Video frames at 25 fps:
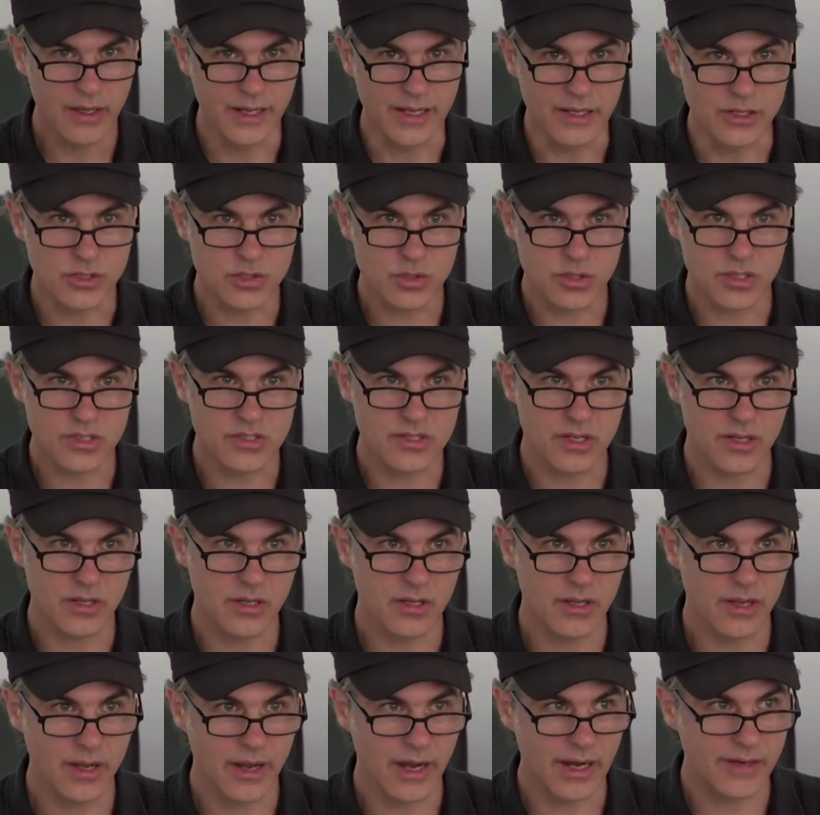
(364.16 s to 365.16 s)
interest
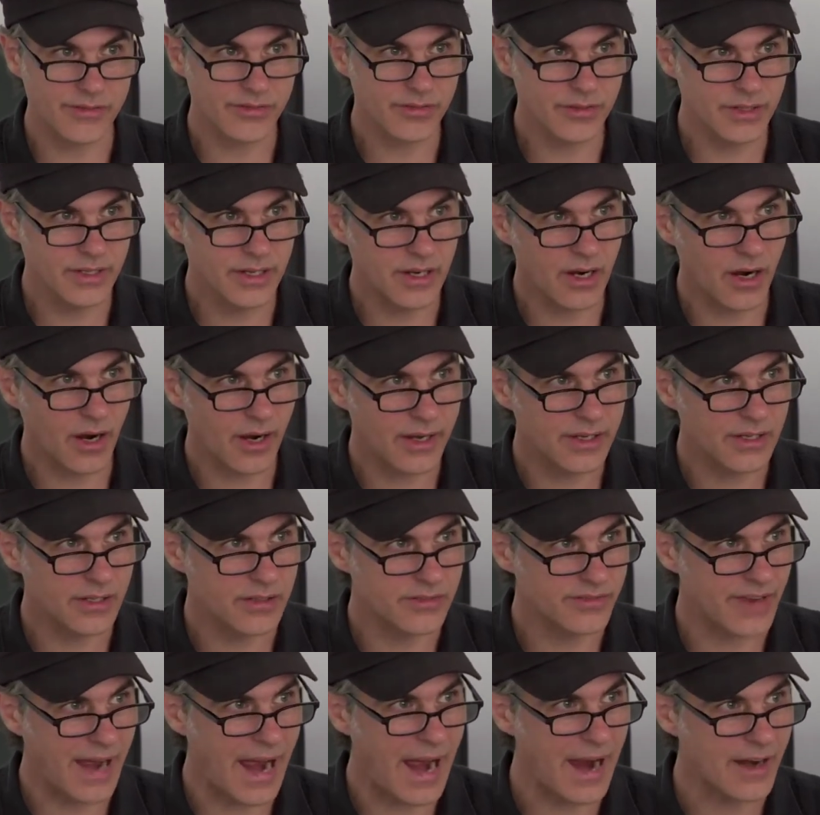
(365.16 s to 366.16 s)
every kind
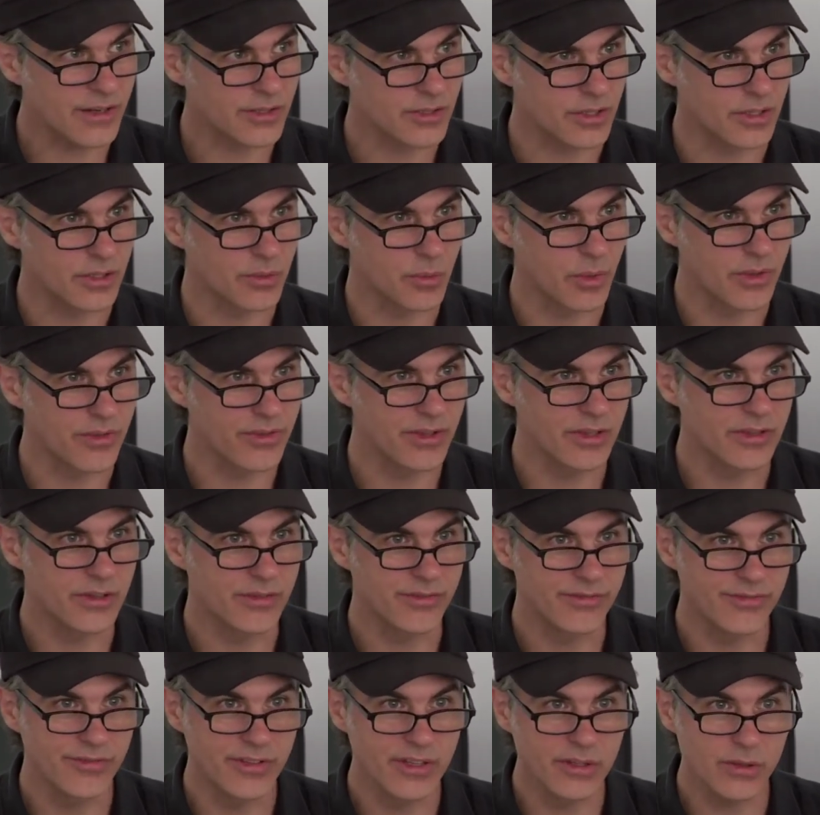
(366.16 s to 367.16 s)
of actor within
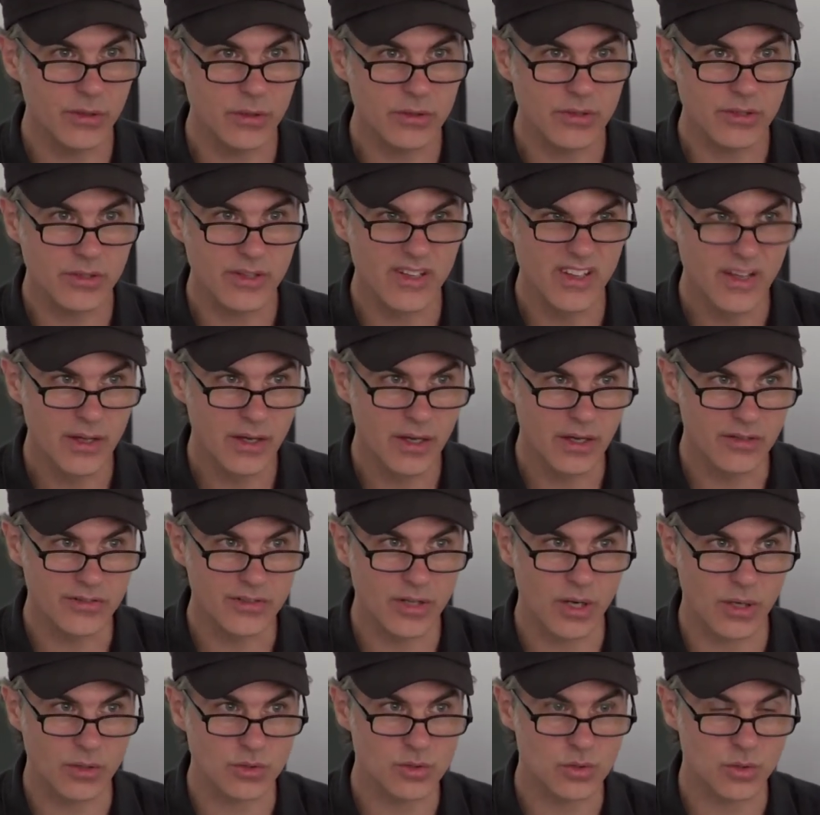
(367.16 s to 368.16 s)
the field of
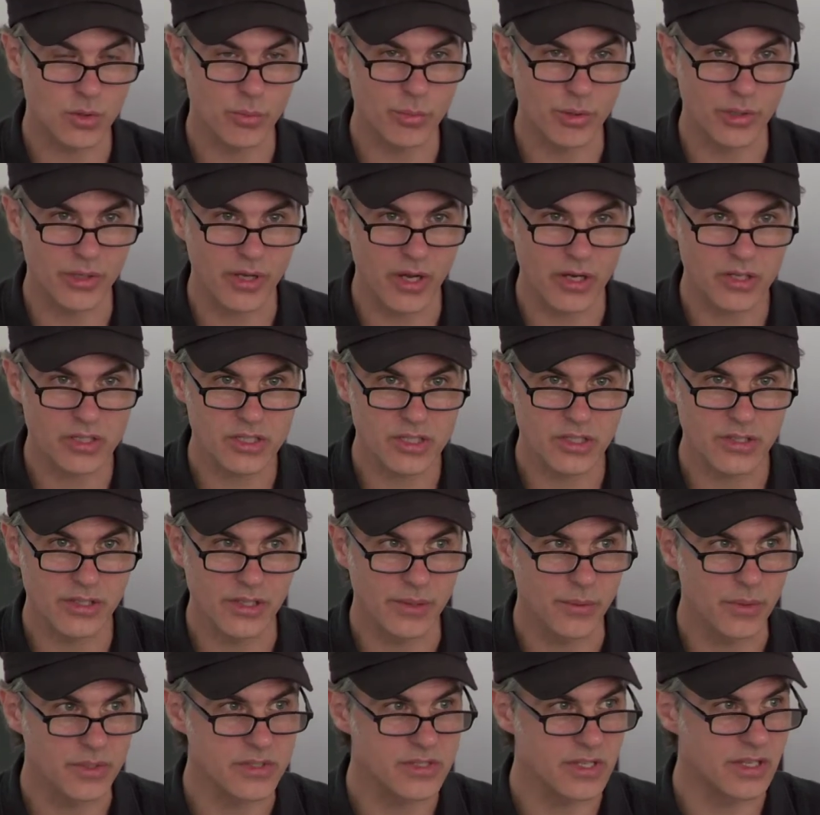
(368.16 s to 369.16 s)
cultural production.
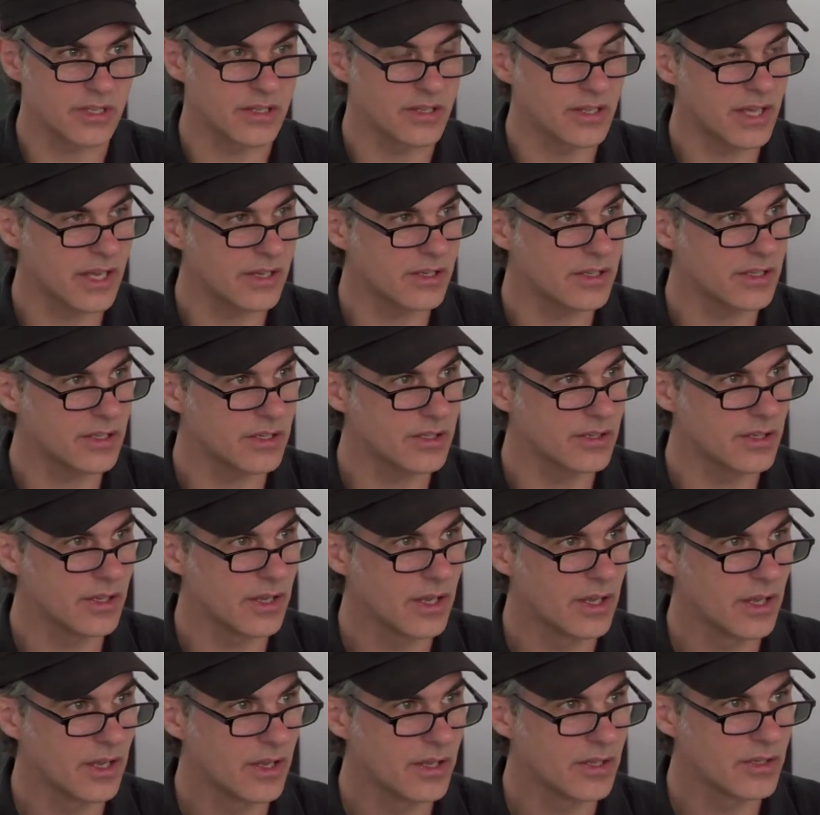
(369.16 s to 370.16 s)
It was intended
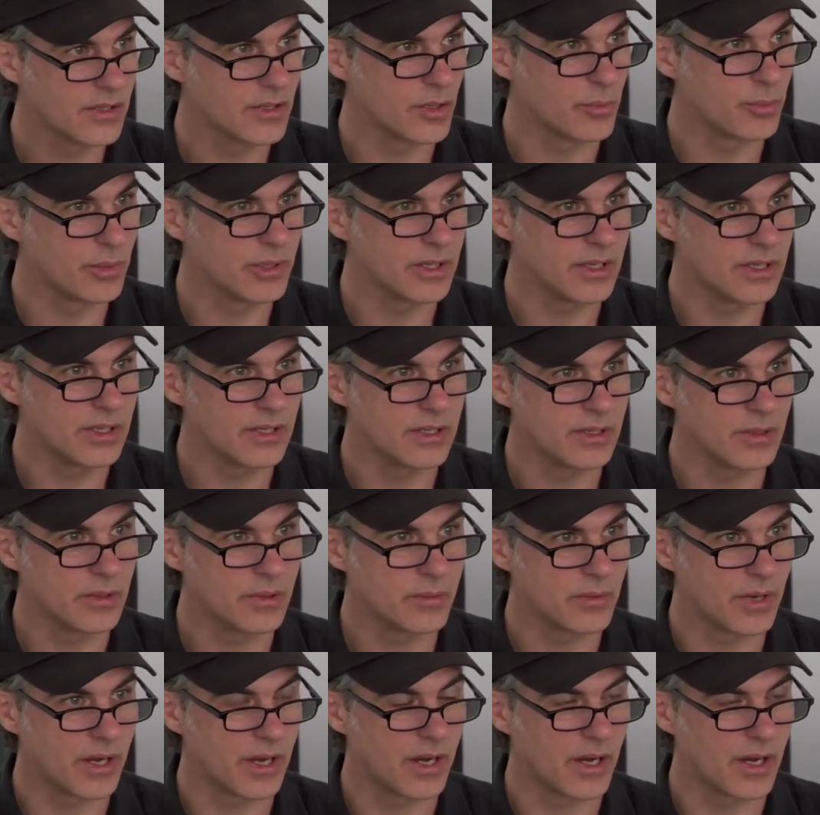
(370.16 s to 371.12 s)
to be